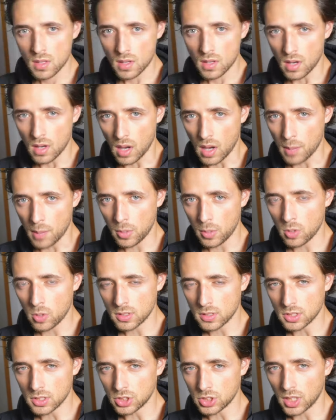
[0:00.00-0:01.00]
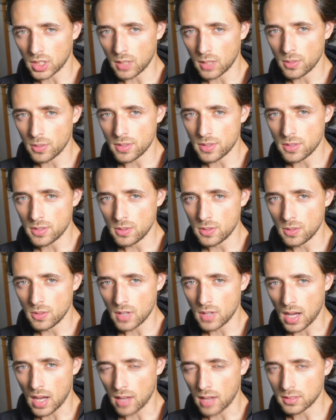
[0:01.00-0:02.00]
I'm going to share with you
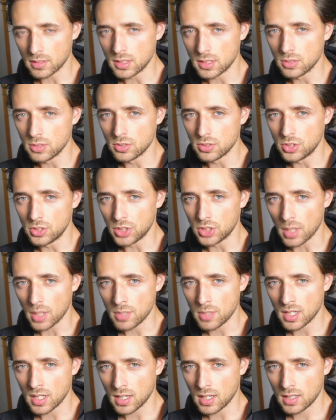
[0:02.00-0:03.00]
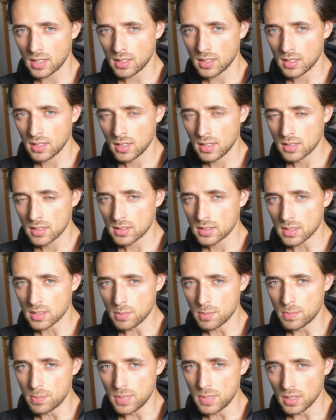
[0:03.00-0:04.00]
how to use Gemini to
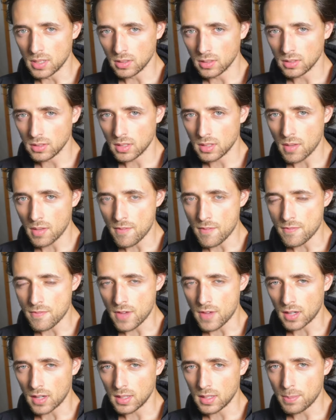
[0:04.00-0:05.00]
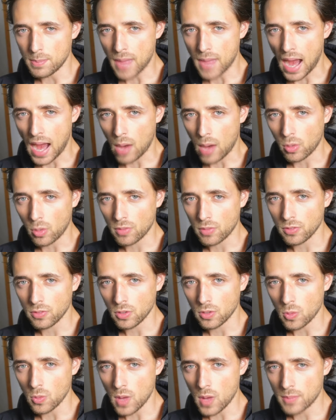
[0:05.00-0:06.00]
build very
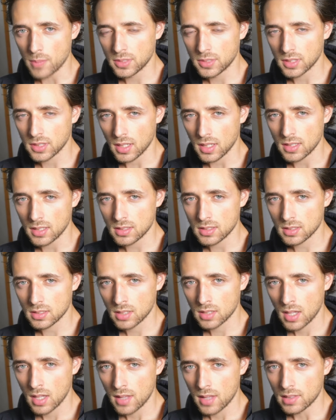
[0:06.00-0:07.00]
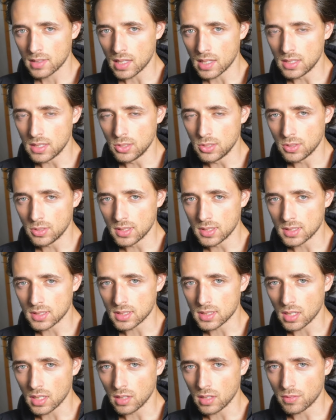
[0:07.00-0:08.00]
powerful websites that you can
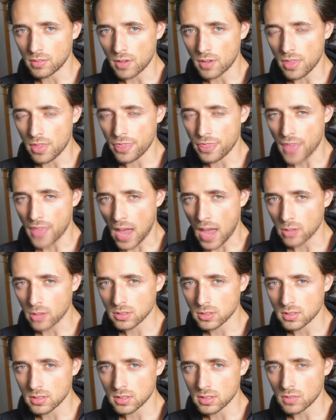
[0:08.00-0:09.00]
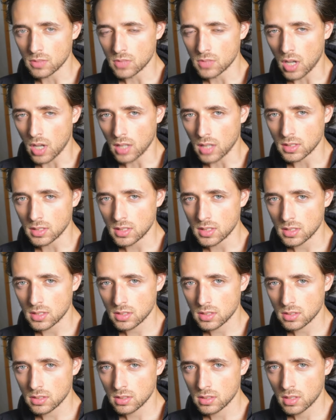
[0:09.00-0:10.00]
sell for thousands of
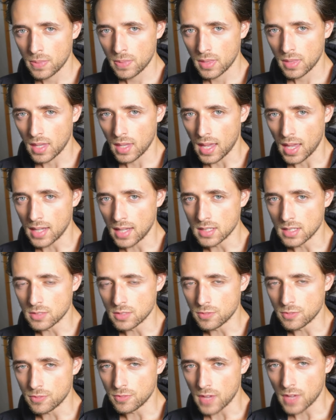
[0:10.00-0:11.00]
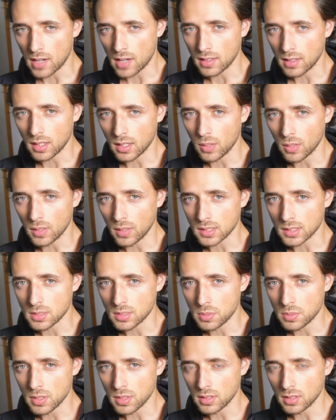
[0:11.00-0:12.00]
dollars. And it's very quick to
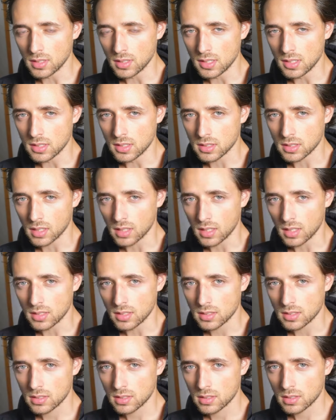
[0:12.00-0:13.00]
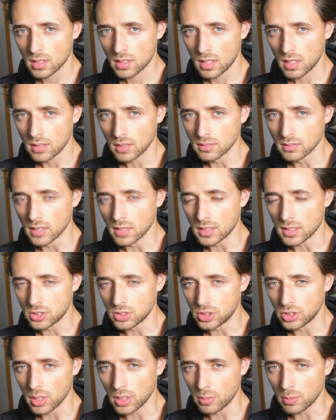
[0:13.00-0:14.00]
build these sites. Let's
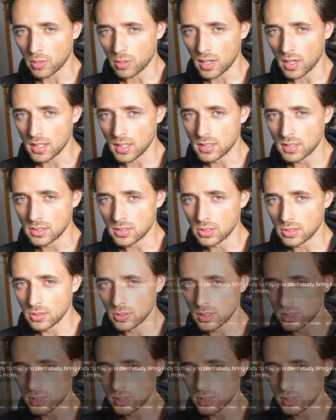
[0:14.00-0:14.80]
jump right into it.